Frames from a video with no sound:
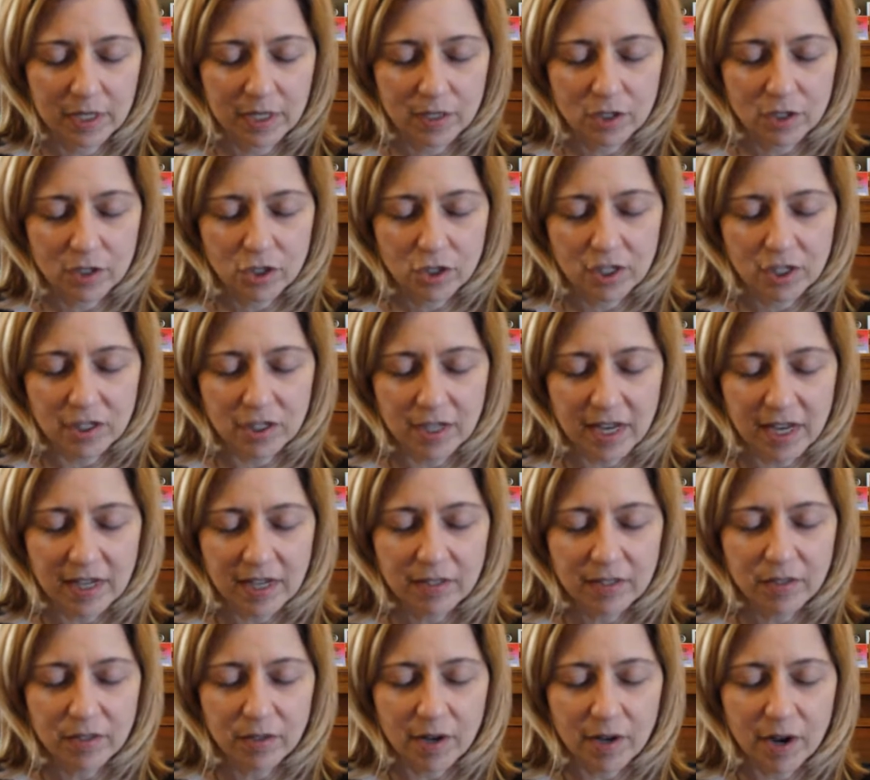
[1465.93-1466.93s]
She
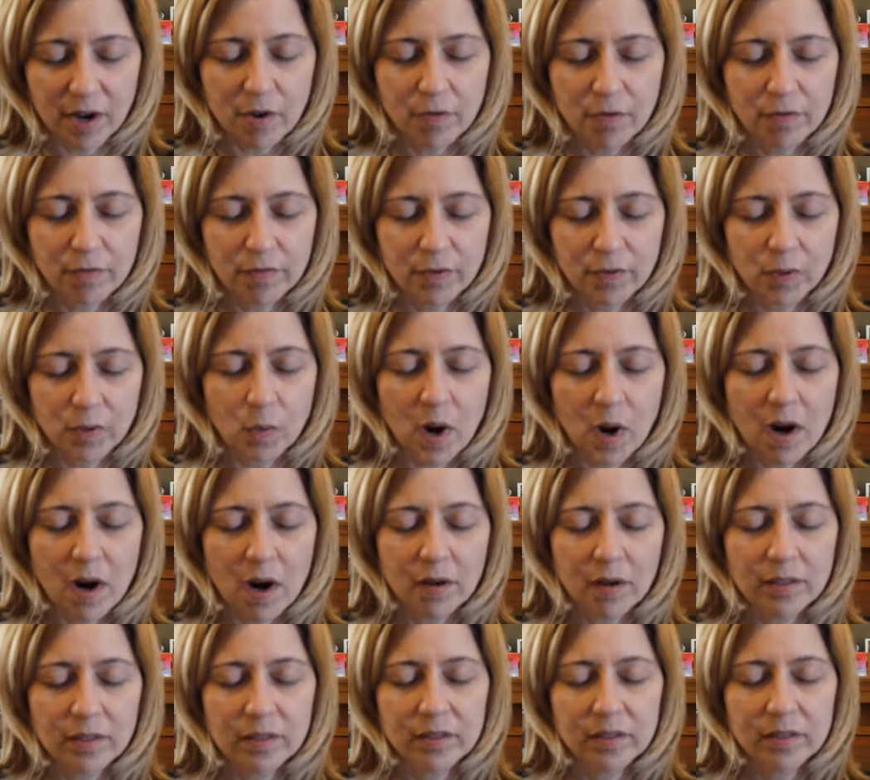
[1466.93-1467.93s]
takes her out for
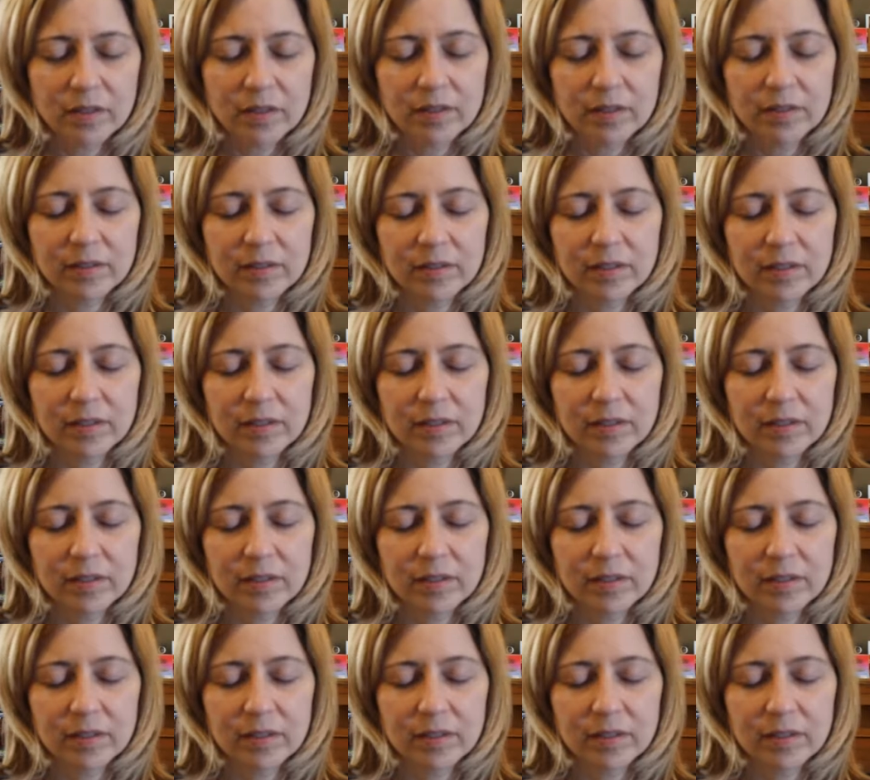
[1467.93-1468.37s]
walks